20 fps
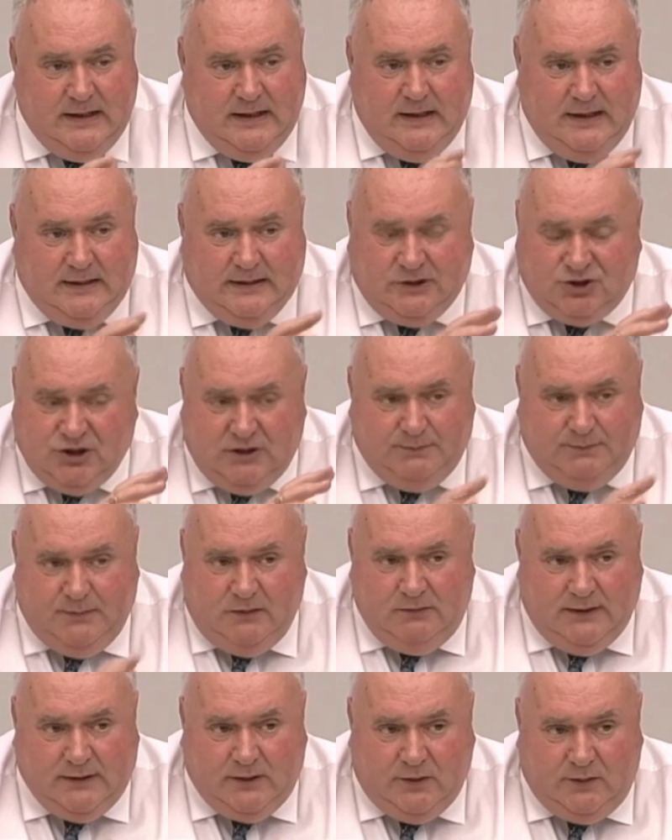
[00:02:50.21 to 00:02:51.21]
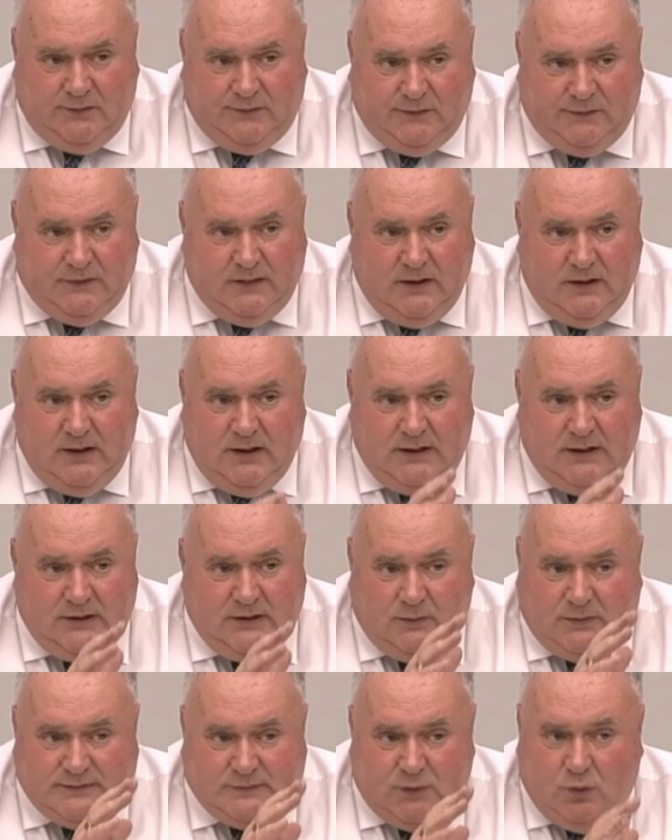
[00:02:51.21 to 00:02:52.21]
and I checked my records,
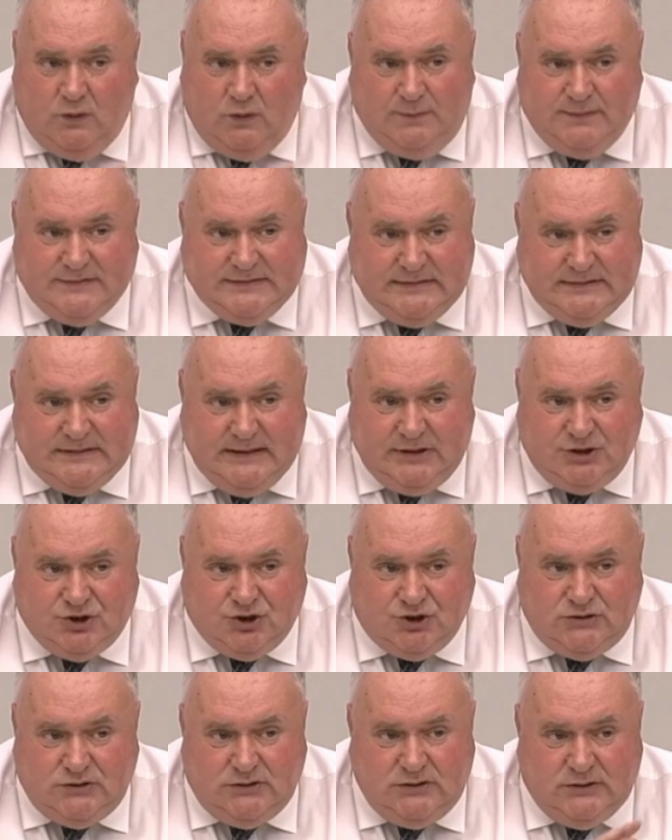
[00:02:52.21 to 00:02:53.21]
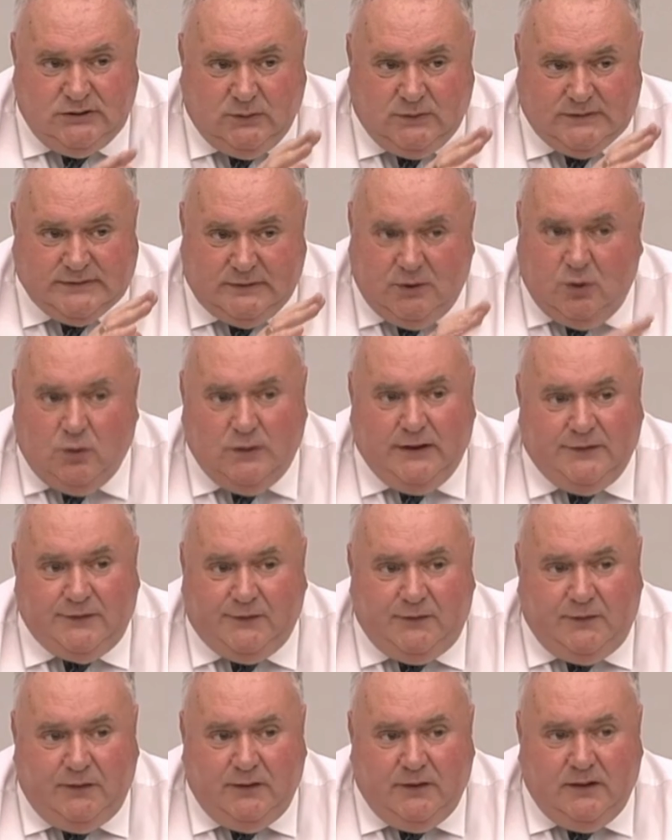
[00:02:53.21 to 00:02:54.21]
there was no representation, there was no
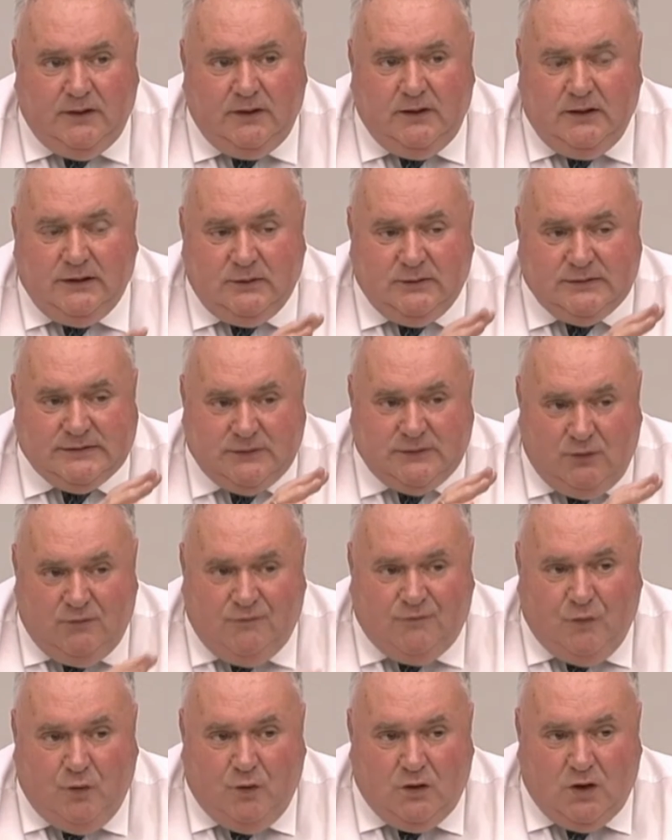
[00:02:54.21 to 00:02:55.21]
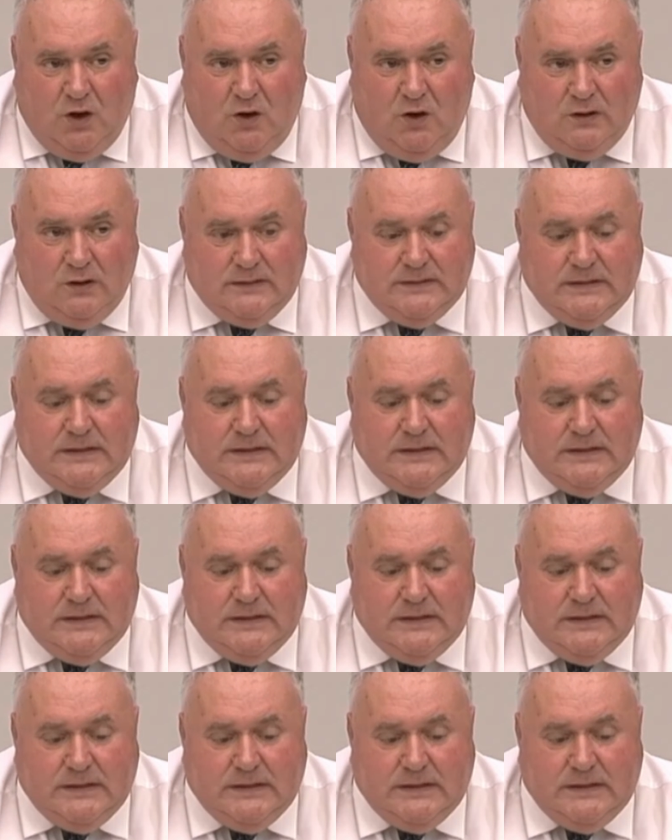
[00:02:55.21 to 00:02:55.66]
letter, there was no phone call.